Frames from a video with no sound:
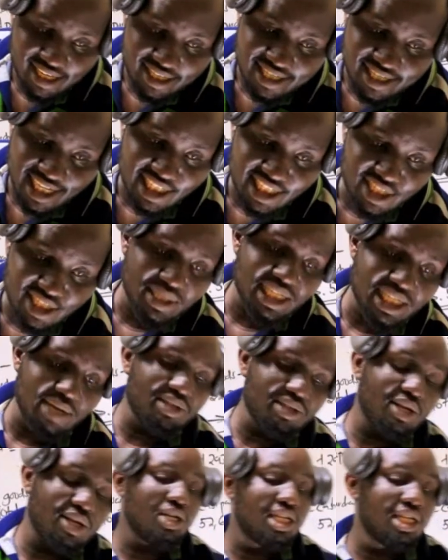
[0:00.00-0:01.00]
tells me
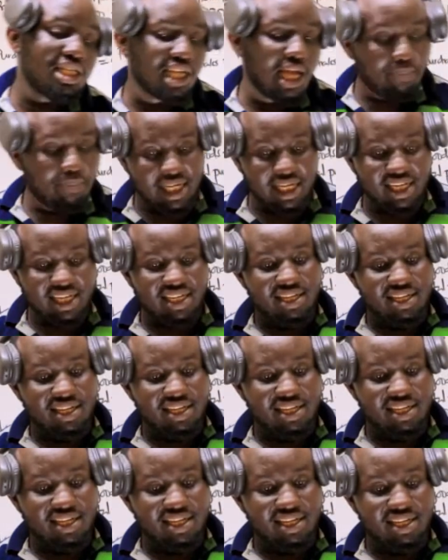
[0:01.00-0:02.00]
something. What is happening?
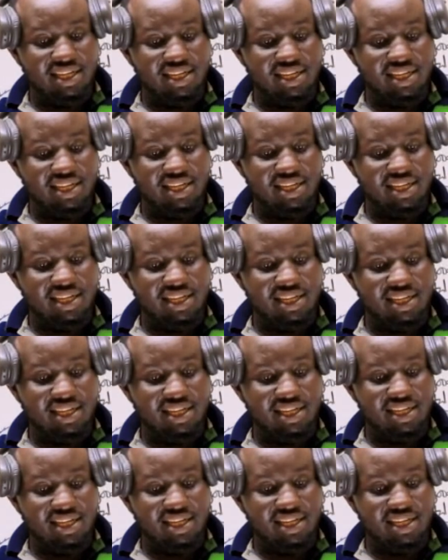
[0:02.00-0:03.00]
Flotation
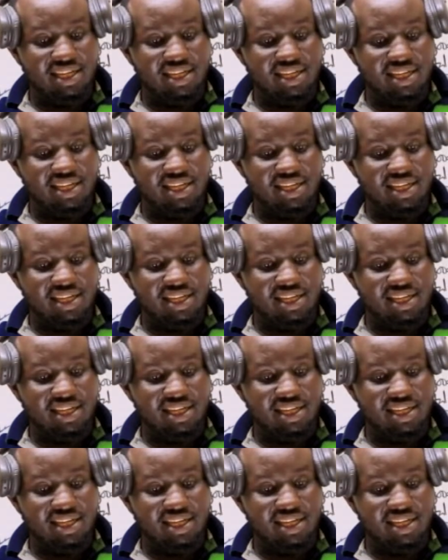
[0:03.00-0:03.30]
cost can only